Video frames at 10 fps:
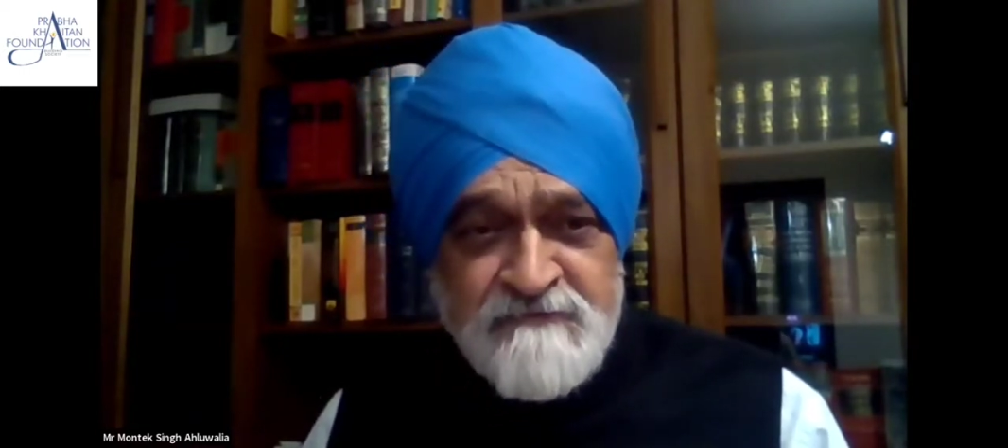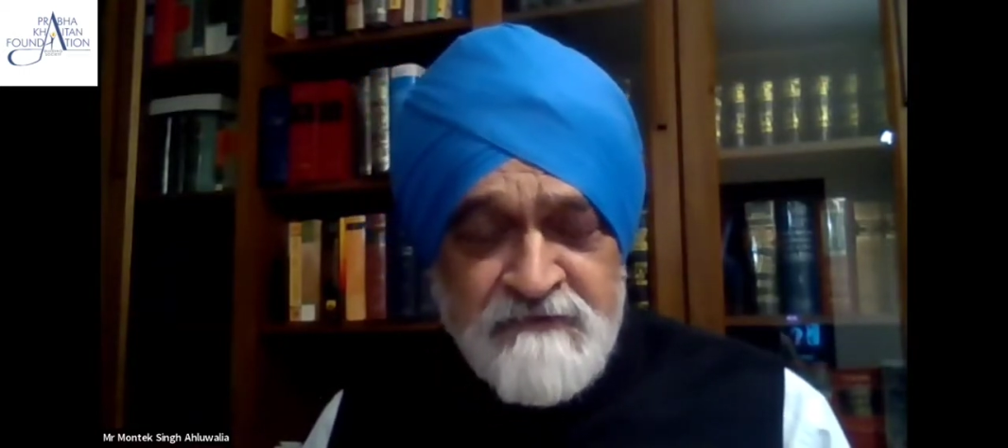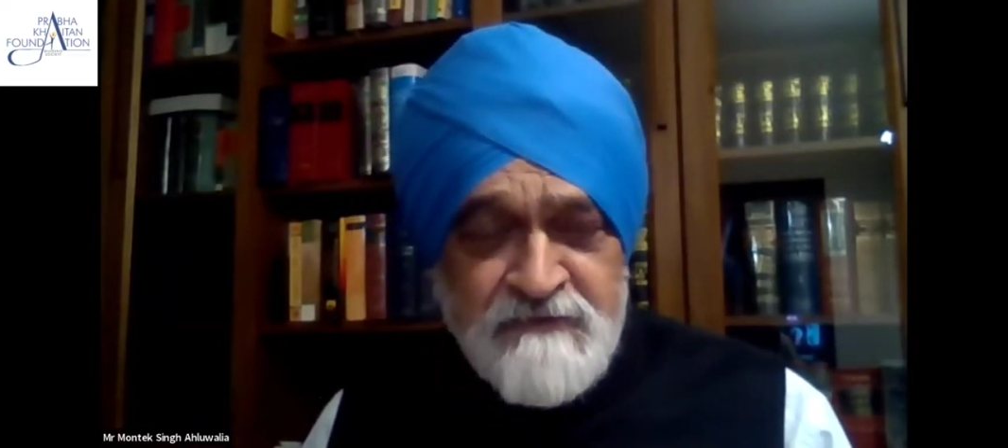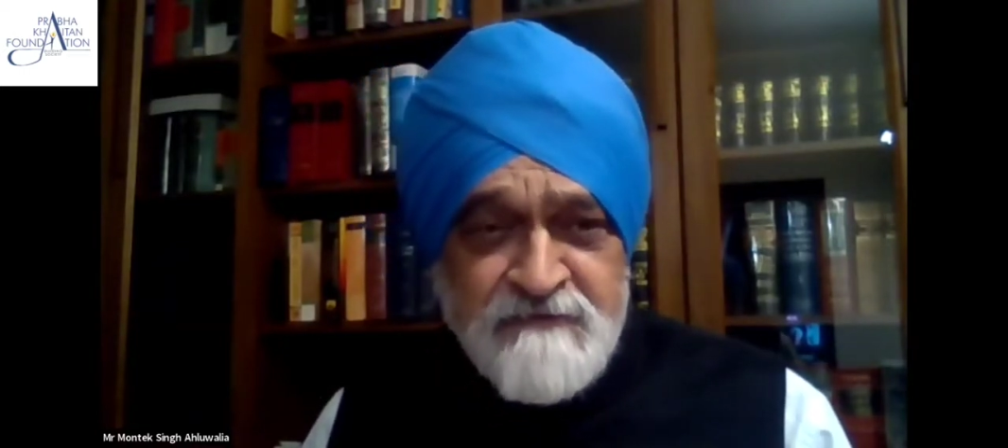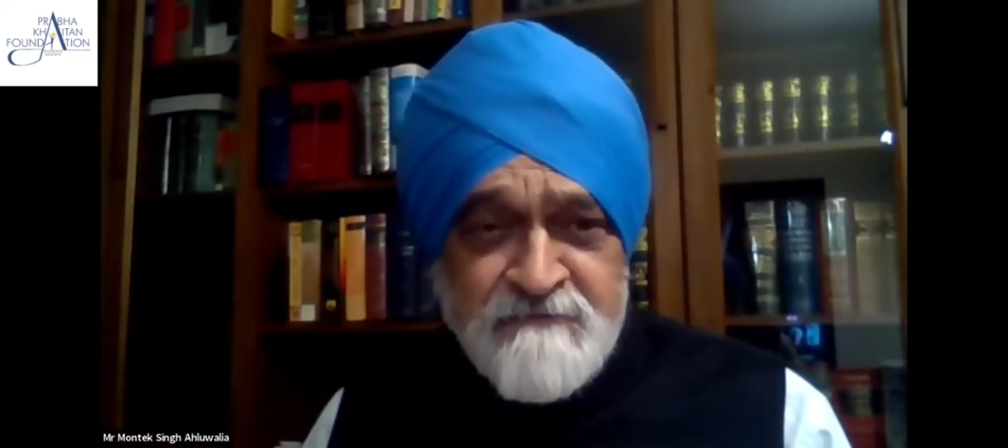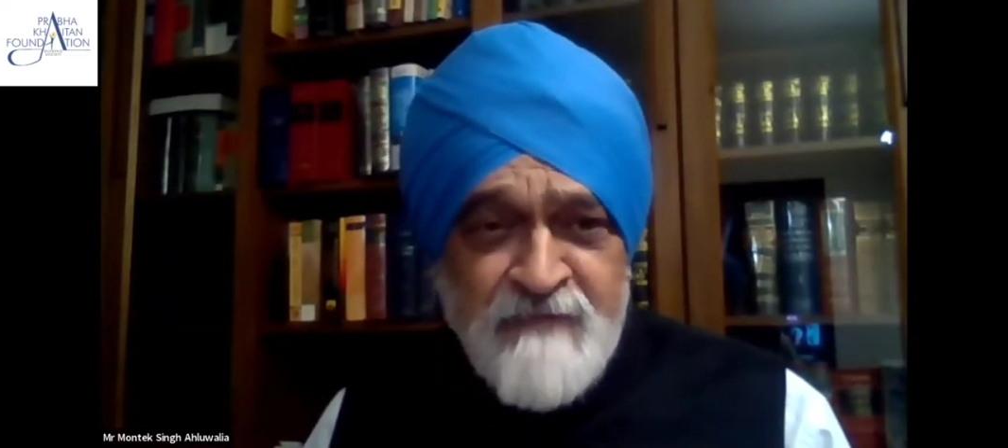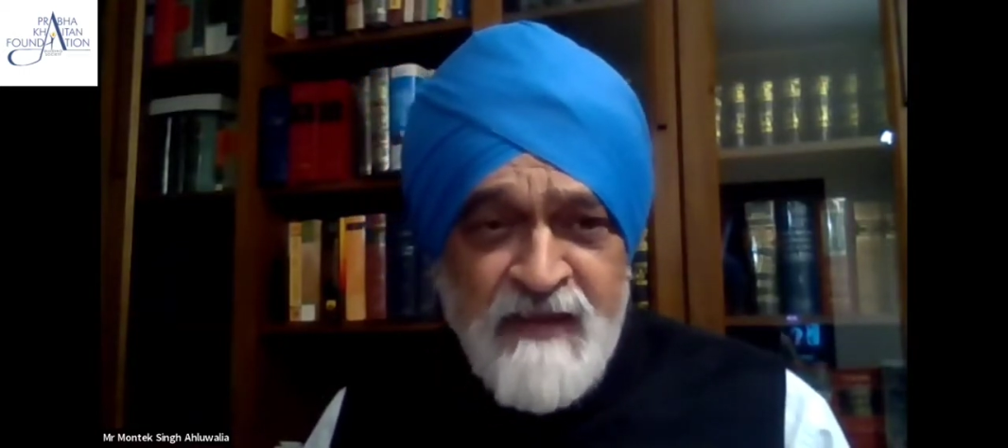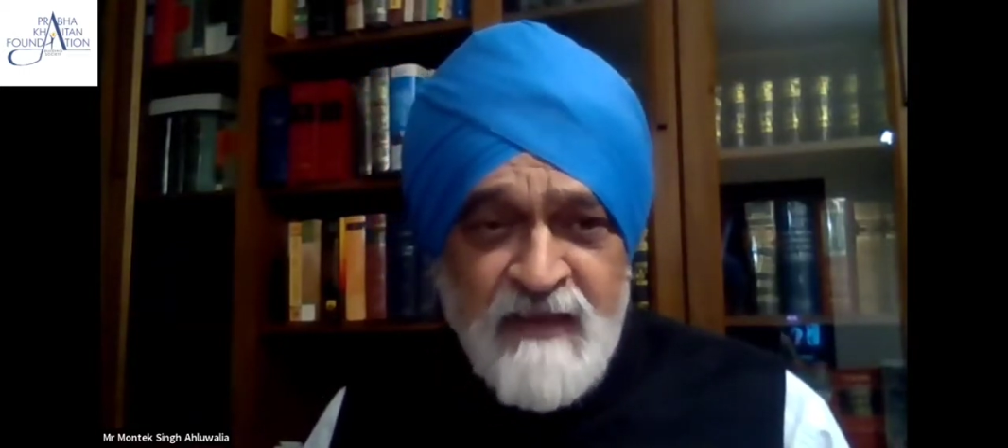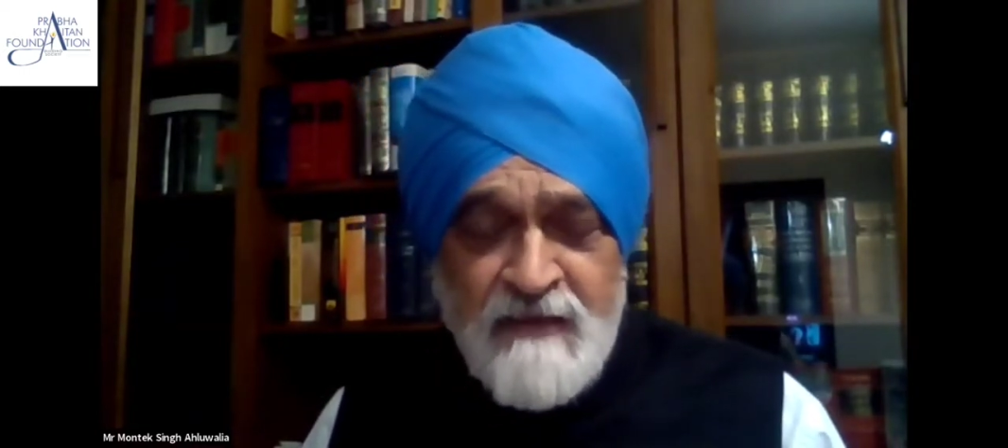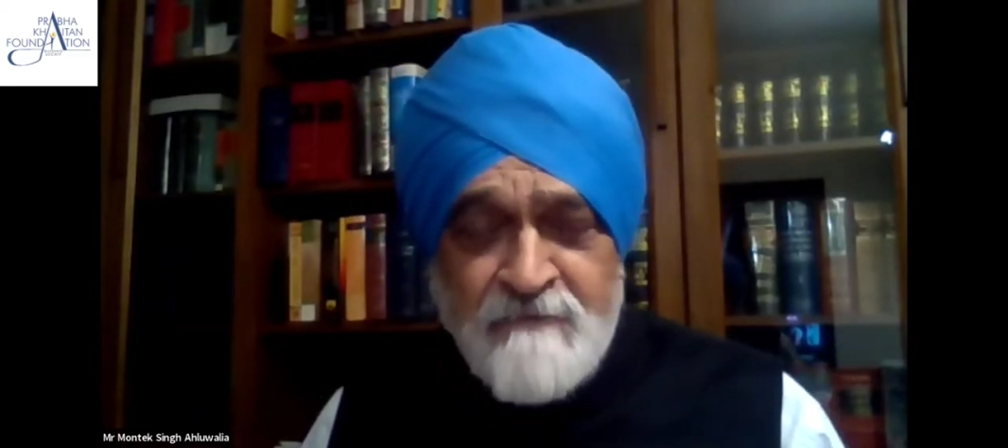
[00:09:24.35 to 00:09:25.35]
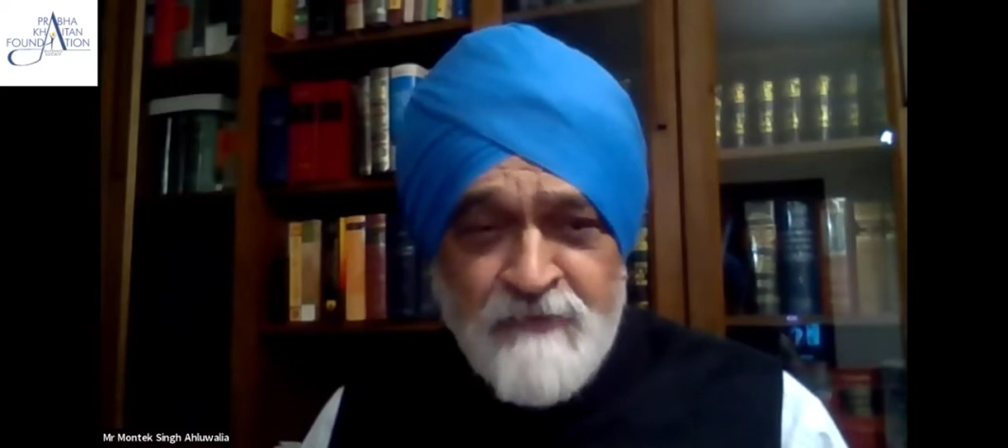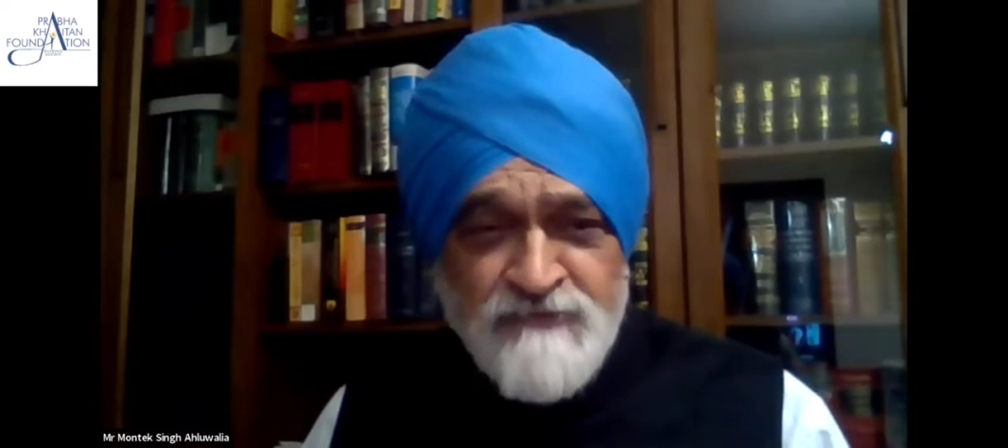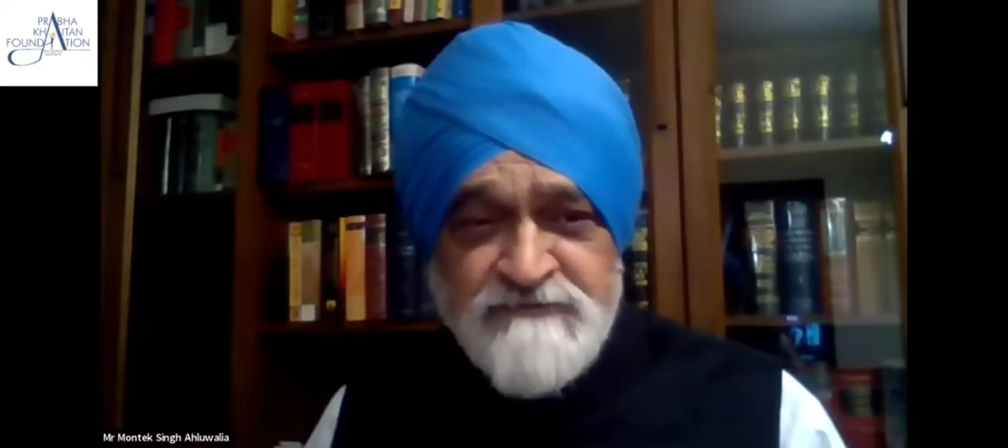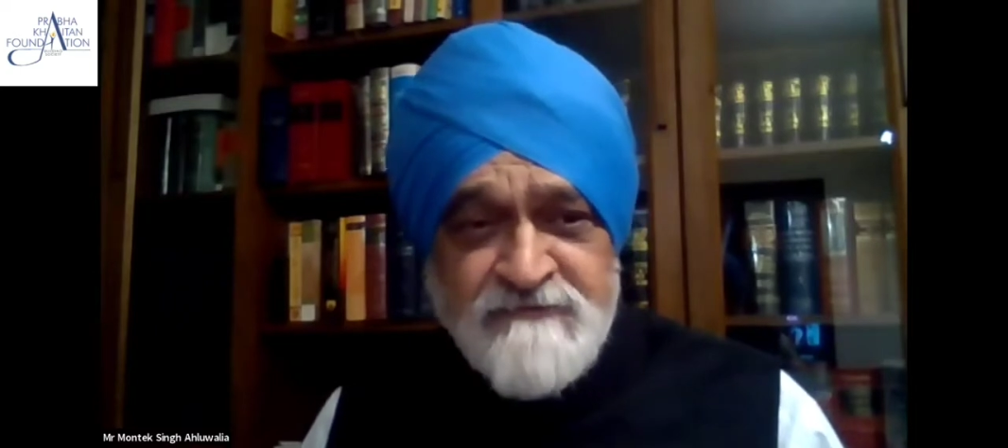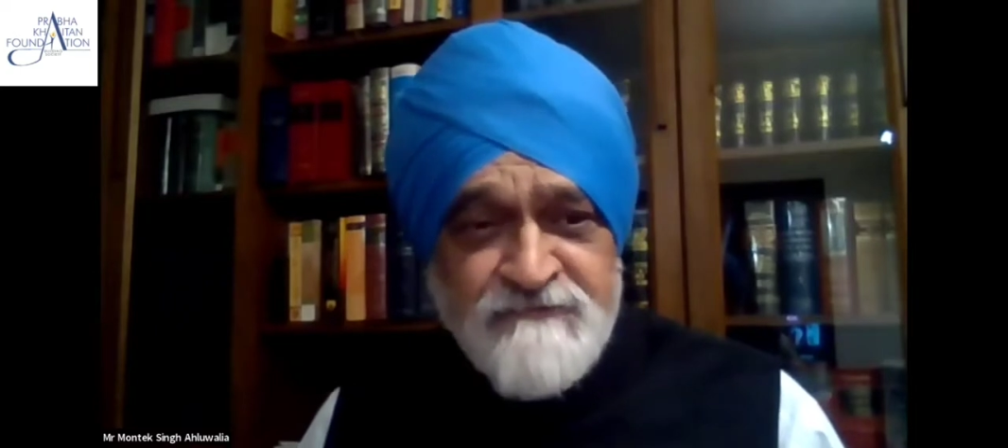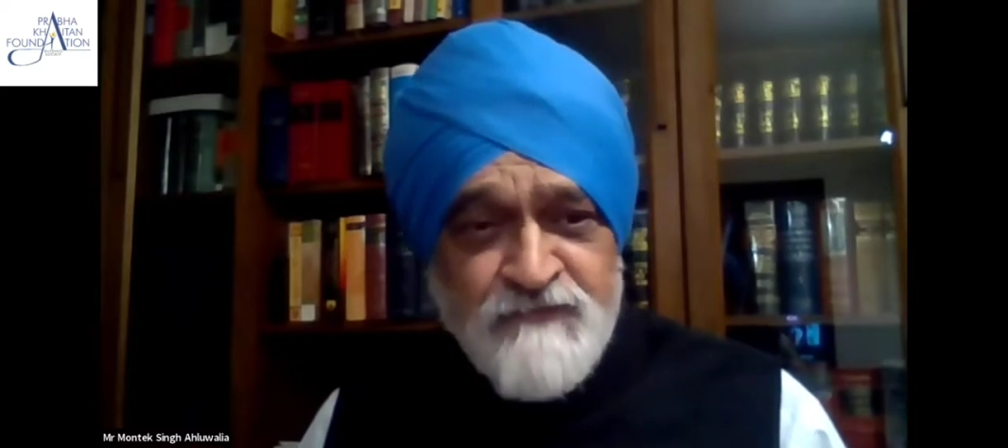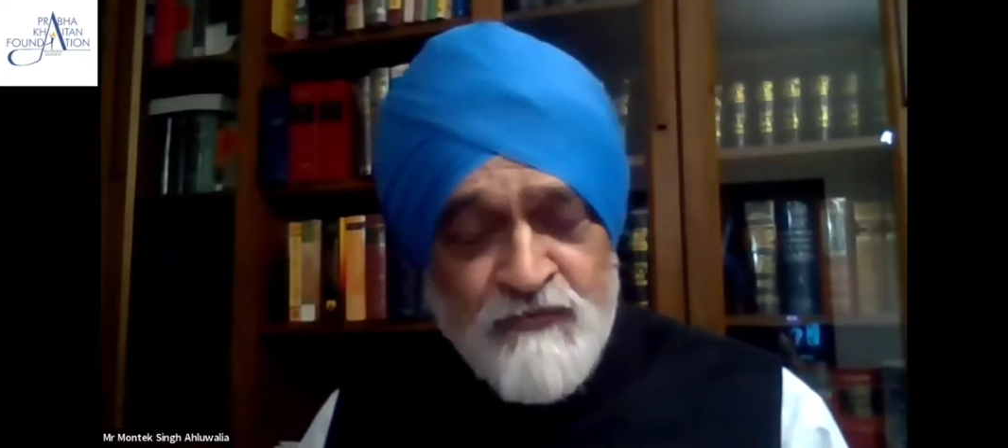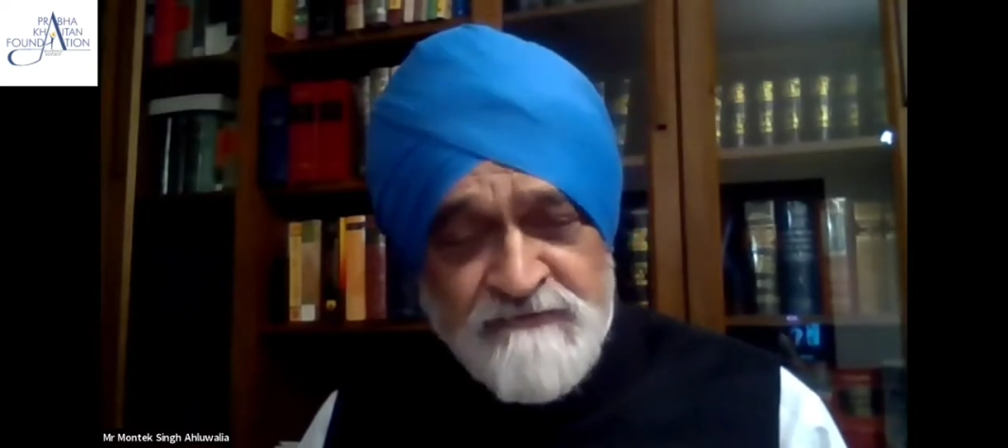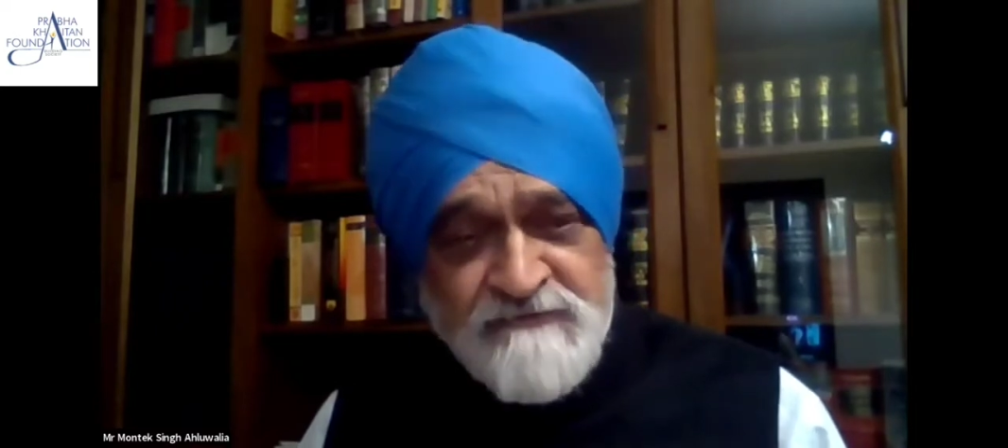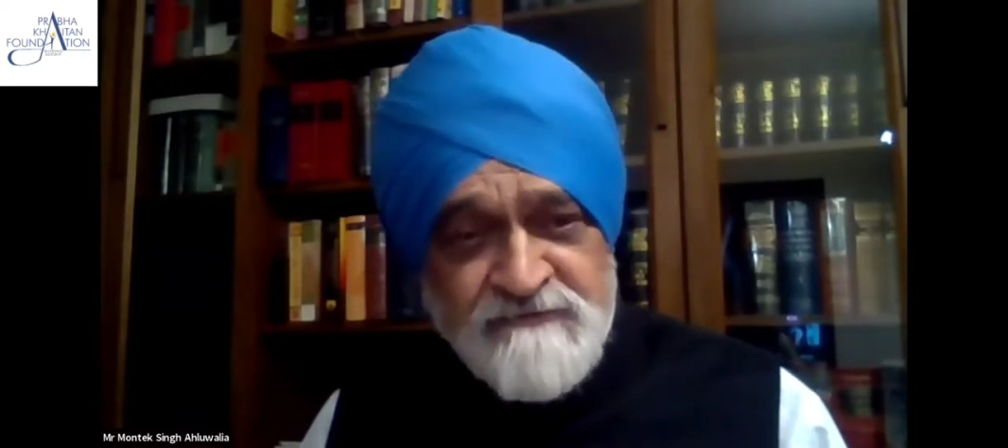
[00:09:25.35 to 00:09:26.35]
heard making positive
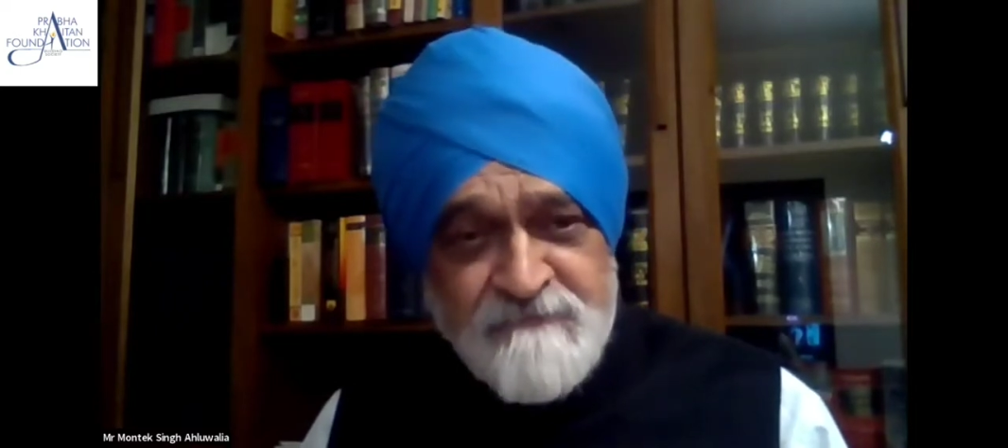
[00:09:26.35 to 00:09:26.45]
noises